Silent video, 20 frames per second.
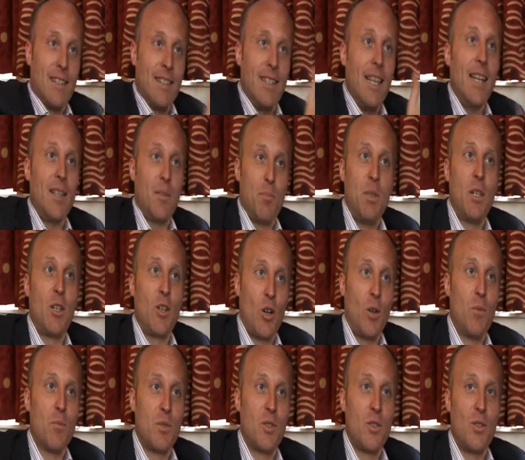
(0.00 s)
that
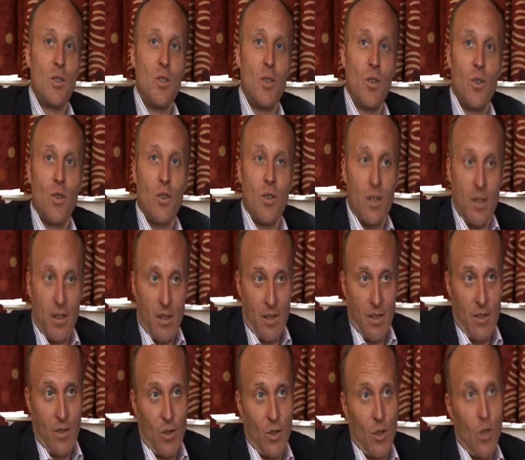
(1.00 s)
becomes your
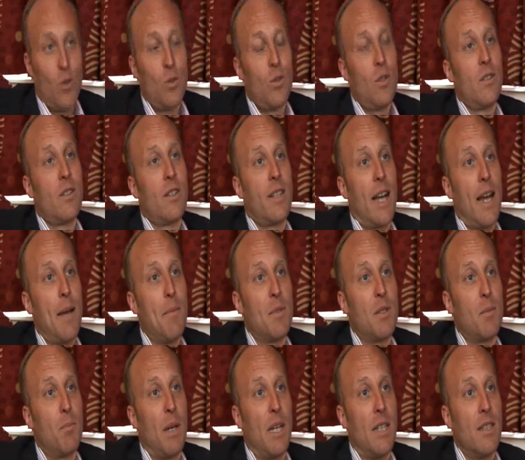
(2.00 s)
total time
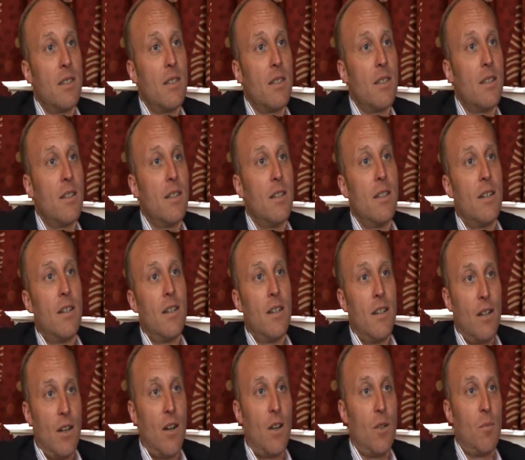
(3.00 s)
spent
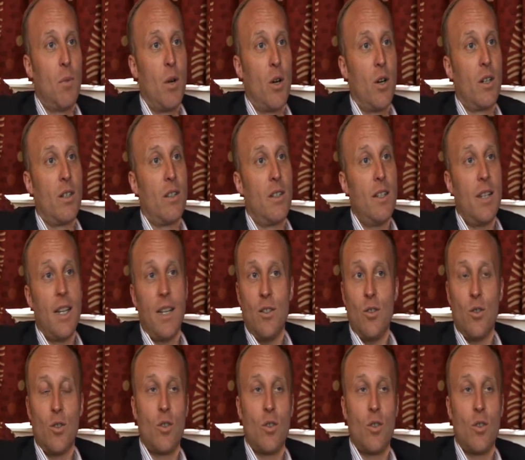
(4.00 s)
on marketing and your